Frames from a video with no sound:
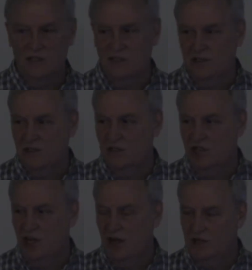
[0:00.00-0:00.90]
this
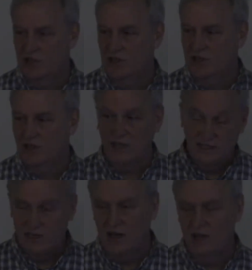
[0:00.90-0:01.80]

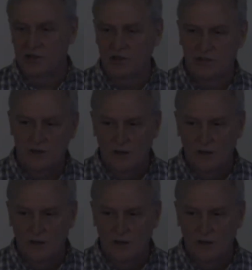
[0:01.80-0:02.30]
glaciologist,